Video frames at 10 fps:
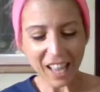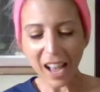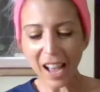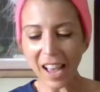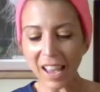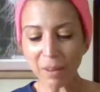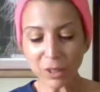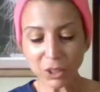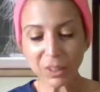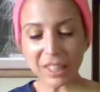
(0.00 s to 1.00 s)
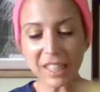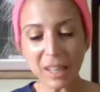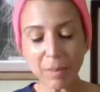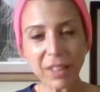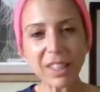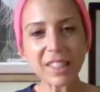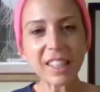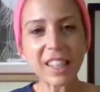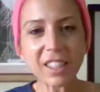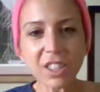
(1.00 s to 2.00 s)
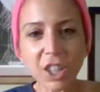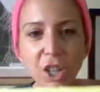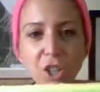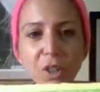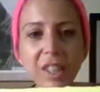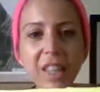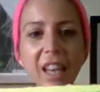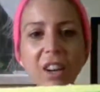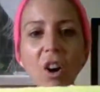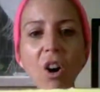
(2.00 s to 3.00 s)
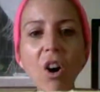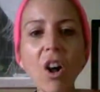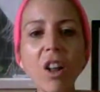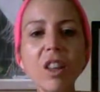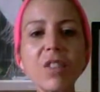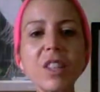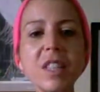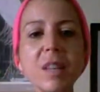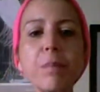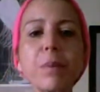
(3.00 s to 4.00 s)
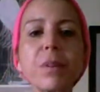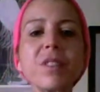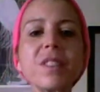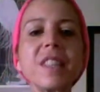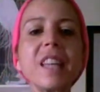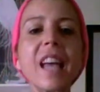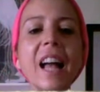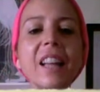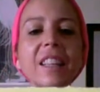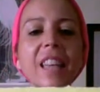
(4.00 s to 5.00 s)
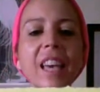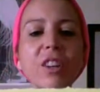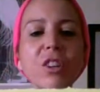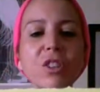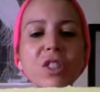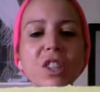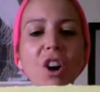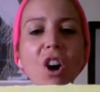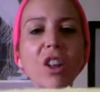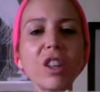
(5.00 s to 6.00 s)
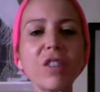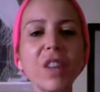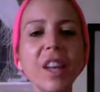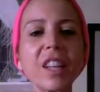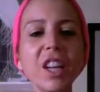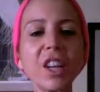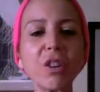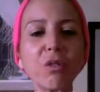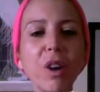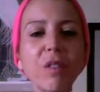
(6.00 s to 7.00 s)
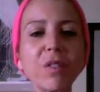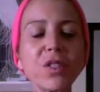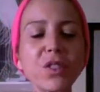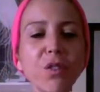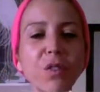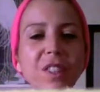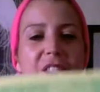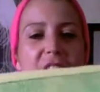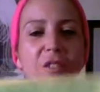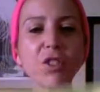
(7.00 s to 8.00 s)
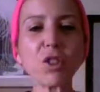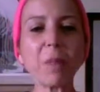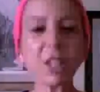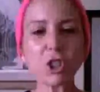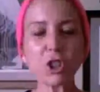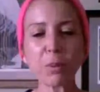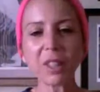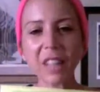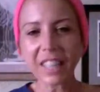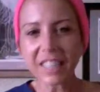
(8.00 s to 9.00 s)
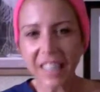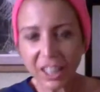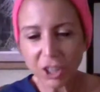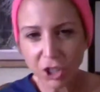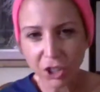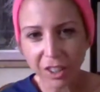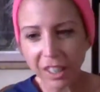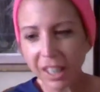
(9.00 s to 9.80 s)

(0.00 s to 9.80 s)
And what's really neat about this is you can get all of the dimples in the alligator. You see all of the rough surface stuff. So make sure you put a lot of texture